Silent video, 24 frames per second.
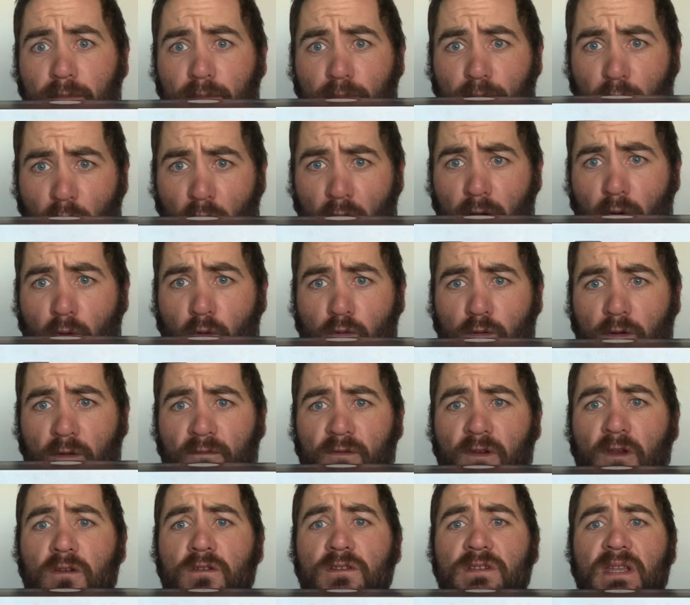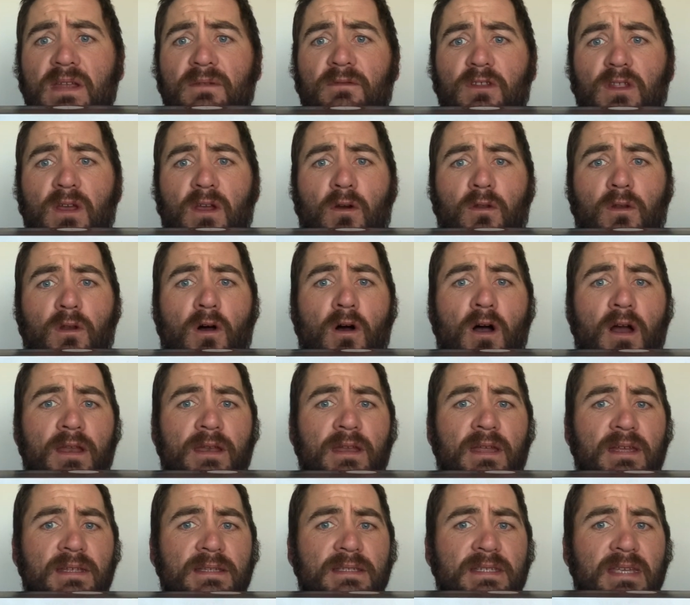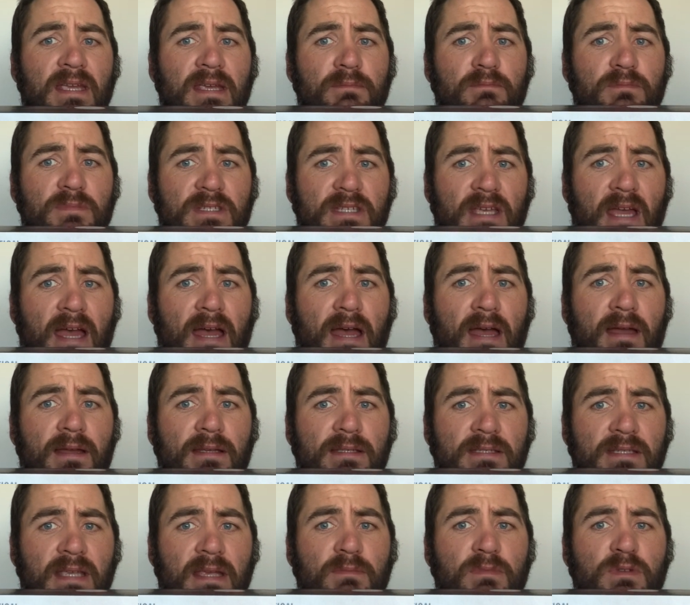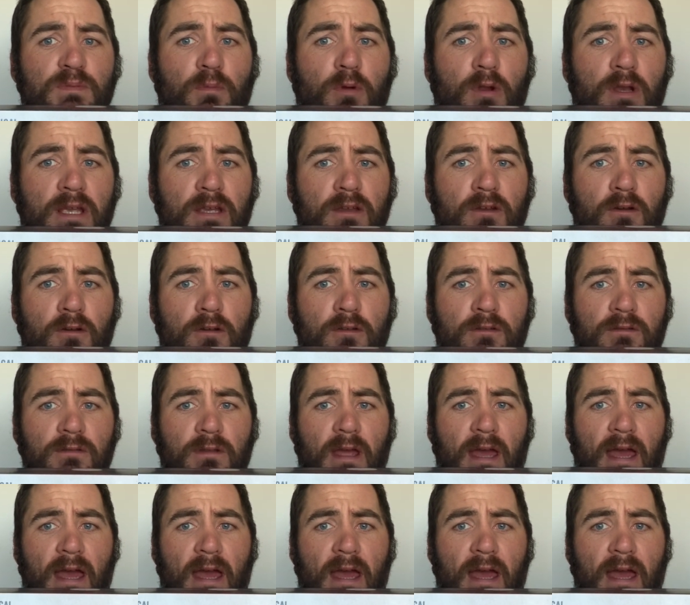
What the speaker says: By all reviews and everything online, it seems pretty good.